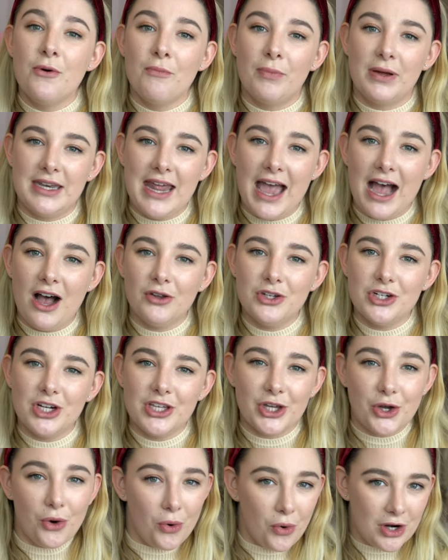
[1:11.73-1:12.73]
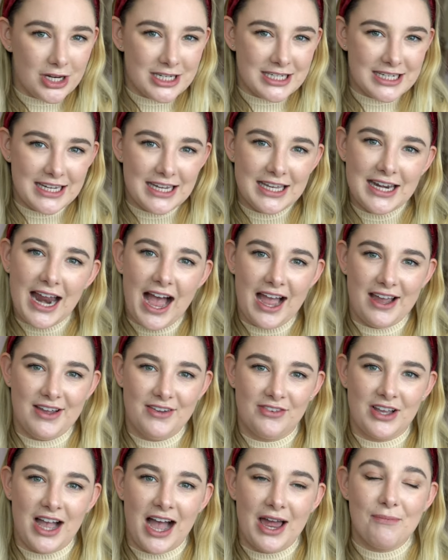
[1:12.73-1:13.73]
But now during the quarantine,
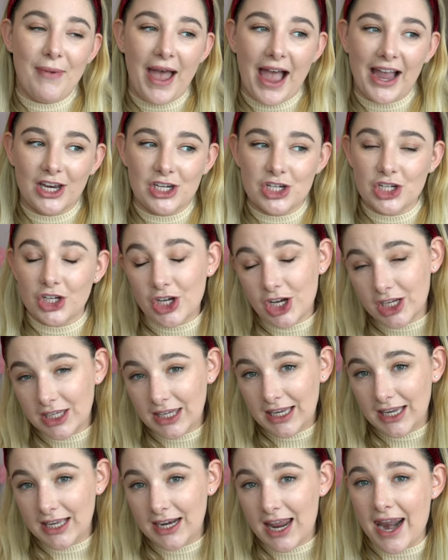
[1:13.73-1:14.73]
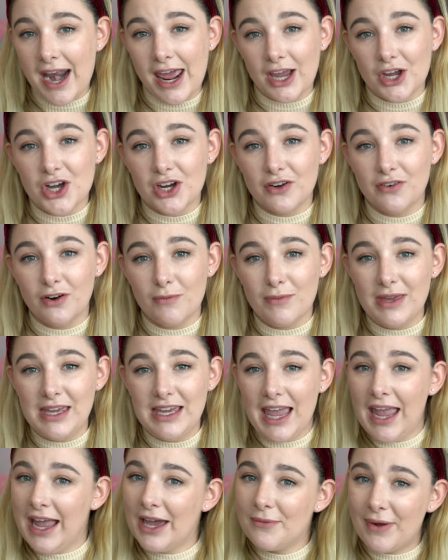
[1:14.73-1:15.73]
I've gotten back into cooking and I cook for
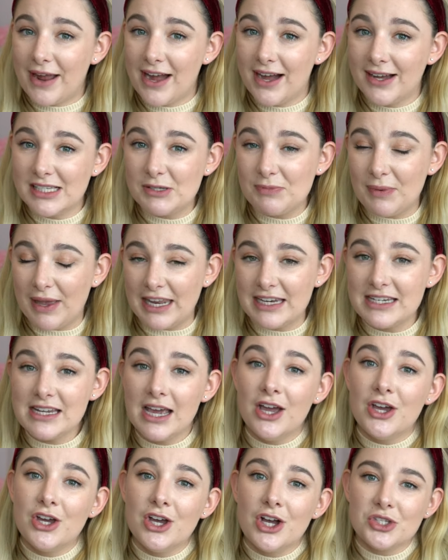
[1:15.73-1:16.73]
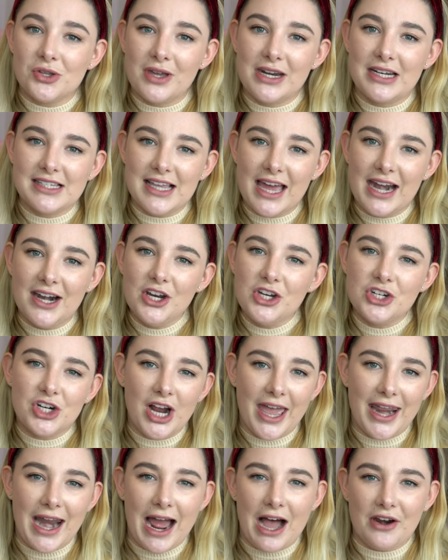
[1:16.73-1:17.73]
me and my husband. So I decided to
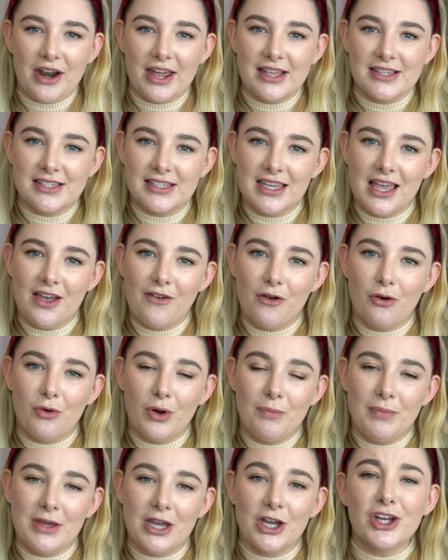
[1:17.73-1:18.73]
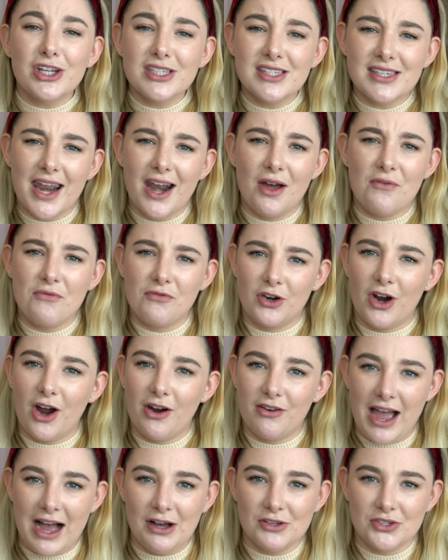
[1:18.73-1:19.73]
try it out and see if it would be a good setup for
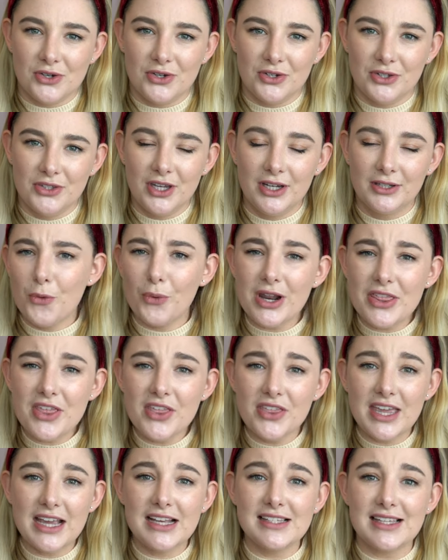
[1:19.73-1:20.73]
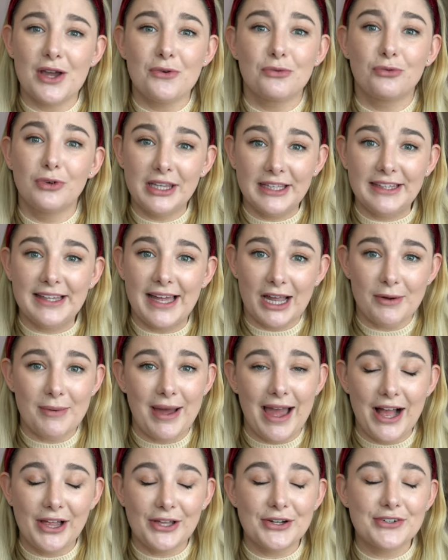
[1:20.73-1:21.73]
our household. One of the things I really like
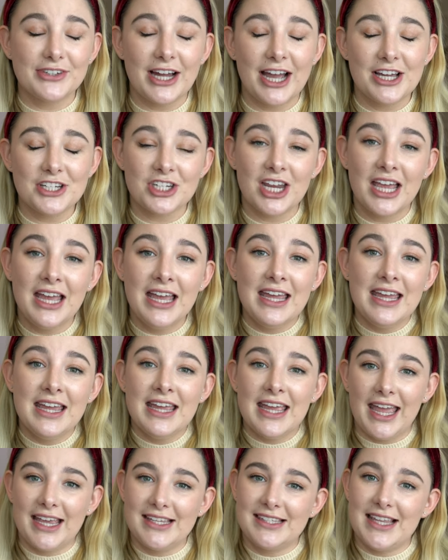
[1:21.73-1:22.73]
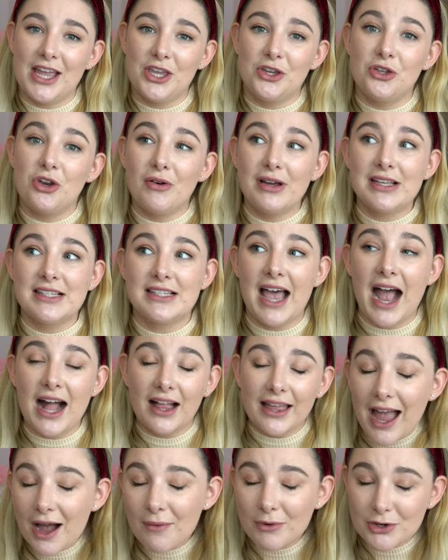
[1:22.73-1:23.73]
about HelloFresh is that you know
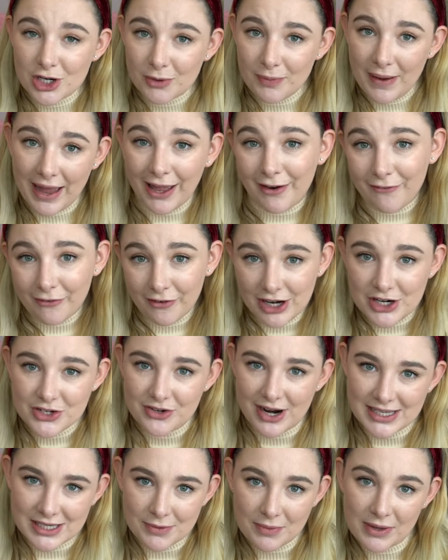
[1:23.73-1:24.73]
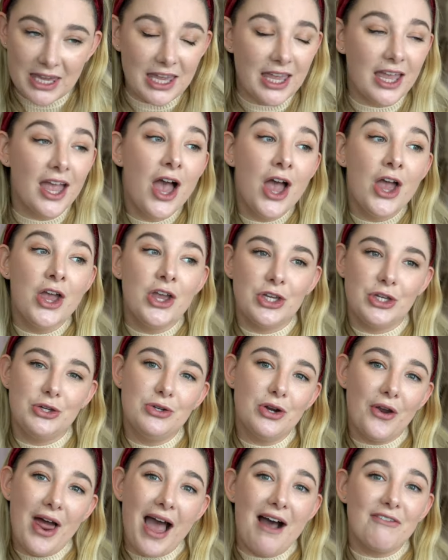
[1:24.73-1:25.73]
exactly how much you're paying for each recipe. You
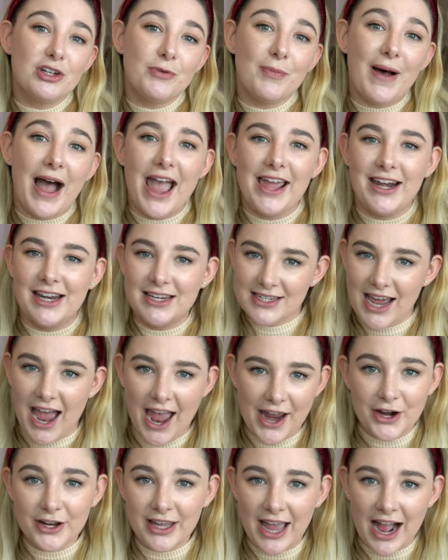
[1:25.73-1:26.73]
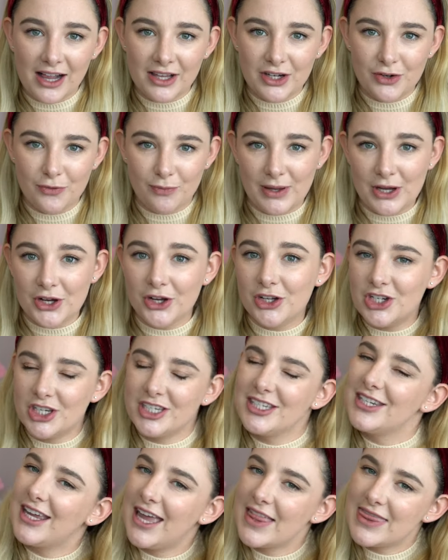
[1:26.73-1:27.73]
don't have to buy an entire gallon of milk
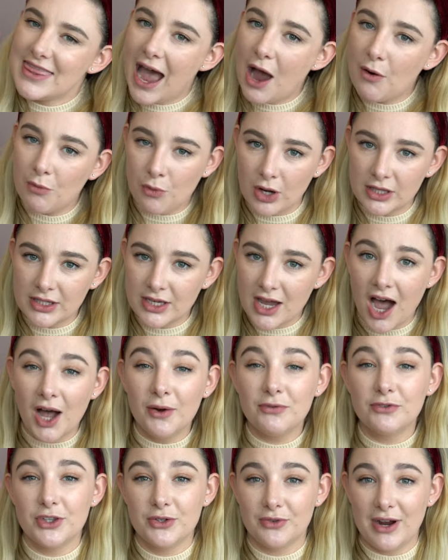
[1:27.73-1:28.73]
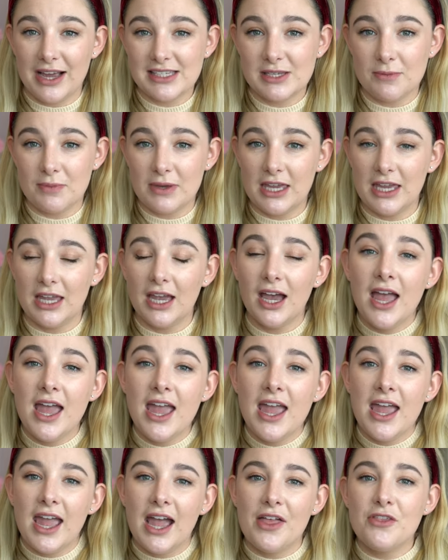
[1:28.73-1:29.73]
just to get that one cup for the recipe.
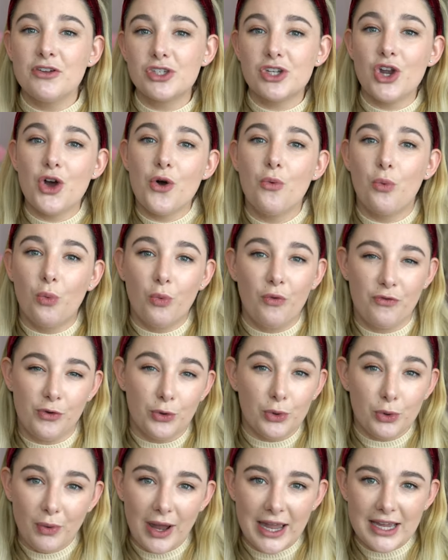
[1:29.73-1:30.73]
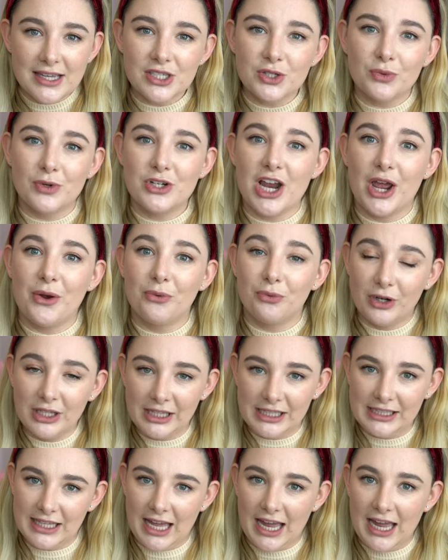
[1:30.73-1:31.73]
And there's no food waste, which I
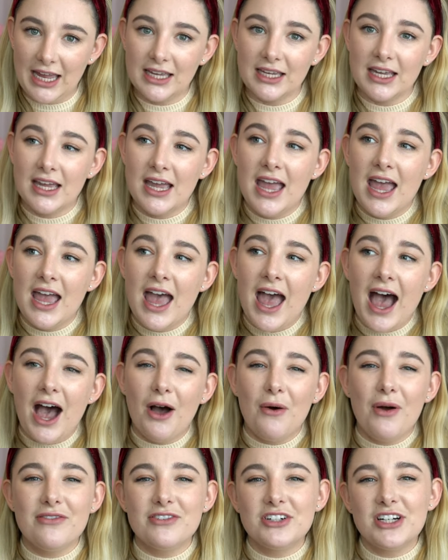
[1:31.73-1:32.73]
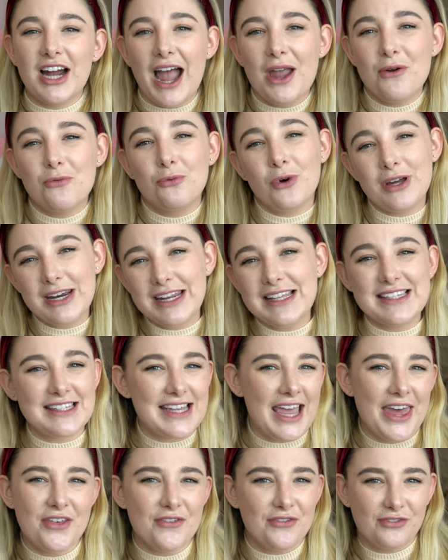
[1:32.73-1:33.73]
really like. However, I wouldn't
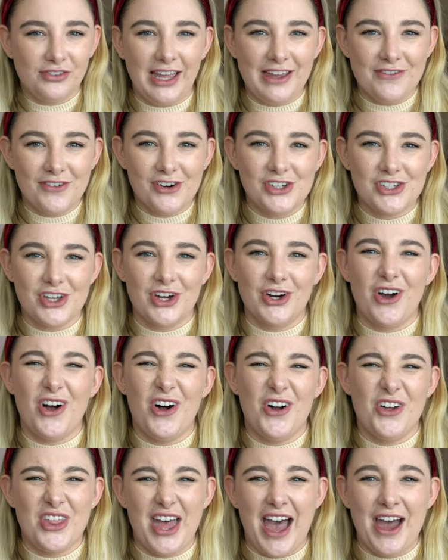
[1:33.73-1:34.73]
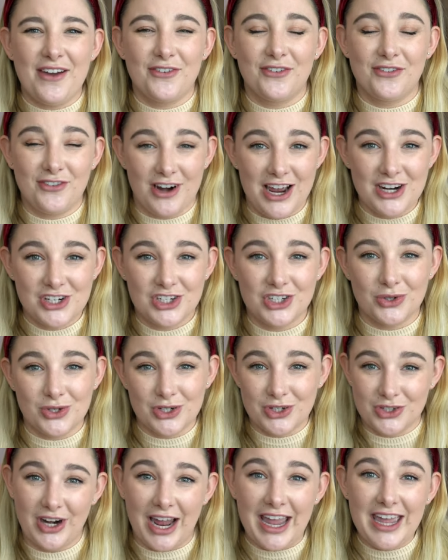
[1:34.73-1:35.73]
say the flavors are all that fresh or
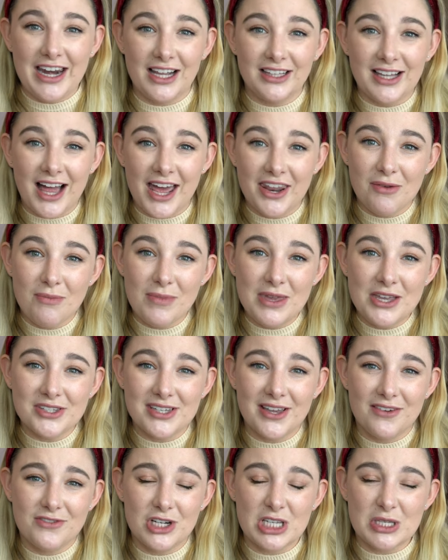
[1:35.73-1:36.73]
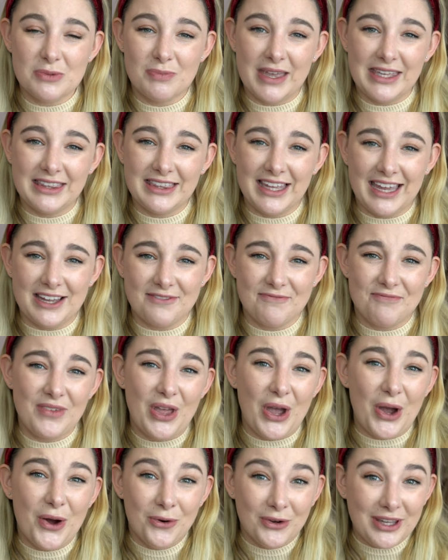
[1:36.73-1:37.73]
great. A lot of the meals have just been like,
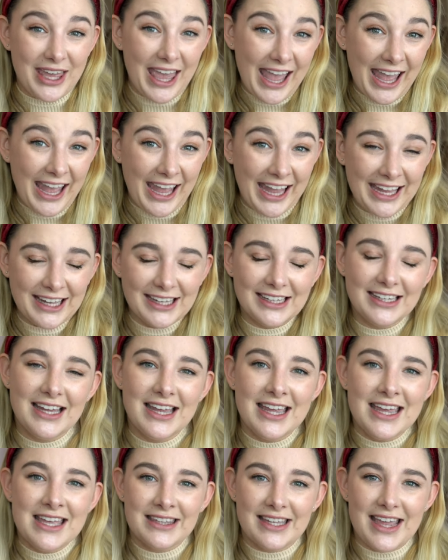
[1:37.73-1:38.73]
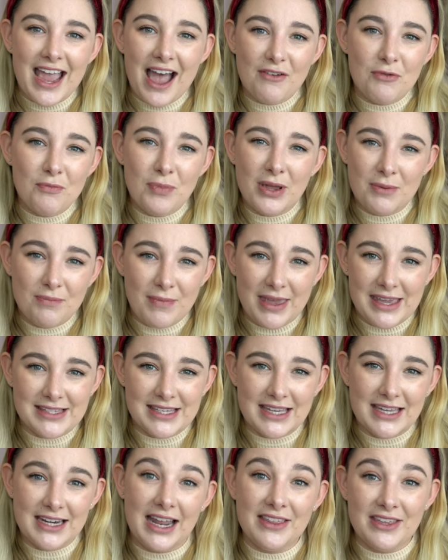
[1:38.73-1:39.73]
okay. They haven't been
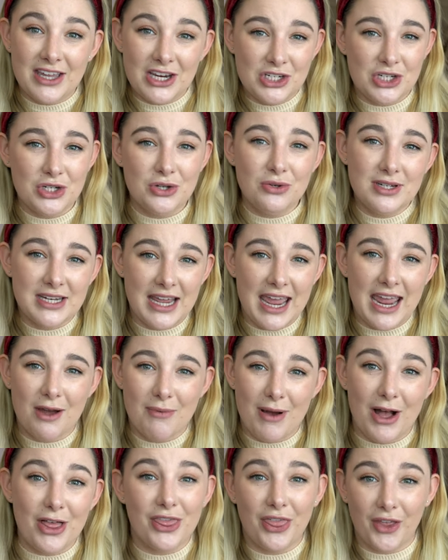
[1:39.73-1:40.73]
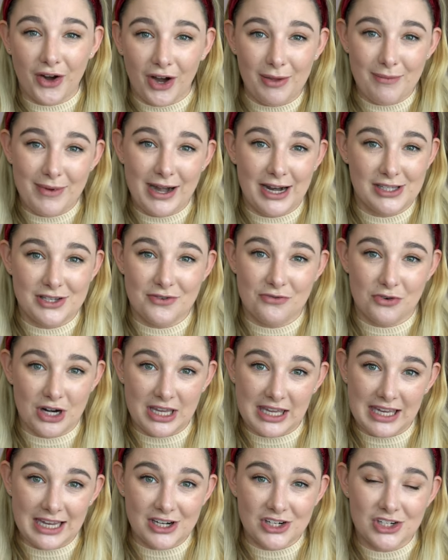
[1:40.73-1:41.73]
amazing and they do take about thirty minutes of
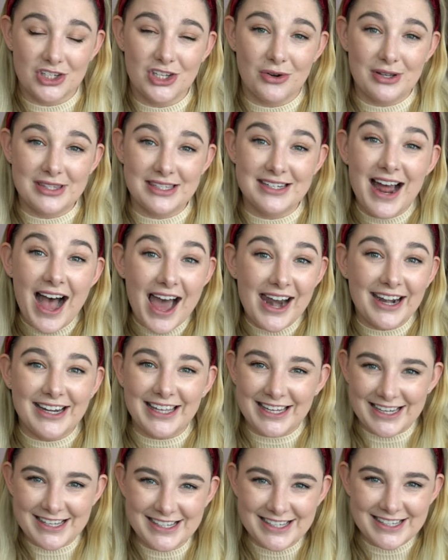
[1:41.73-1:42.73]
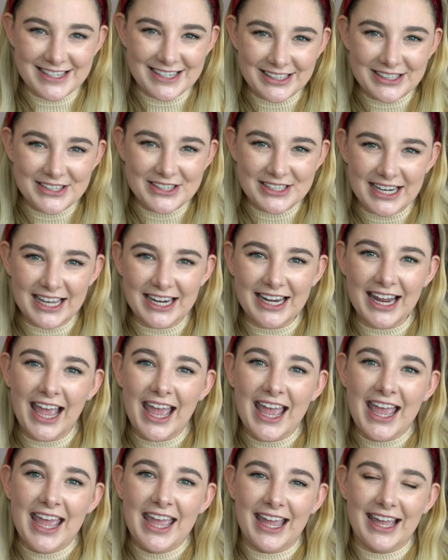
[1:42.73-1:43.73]
work each. So it's not an easy solution.
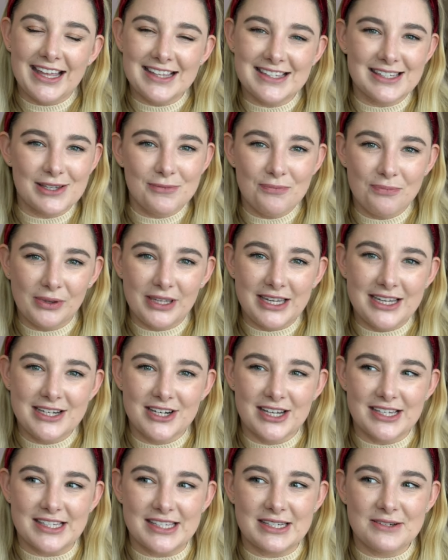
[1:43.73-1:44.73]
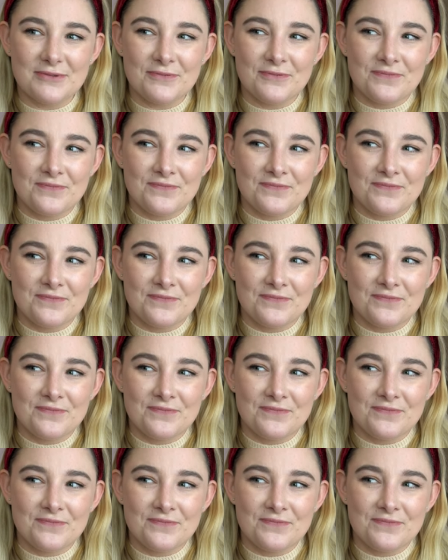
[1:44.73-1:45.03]
It's simply just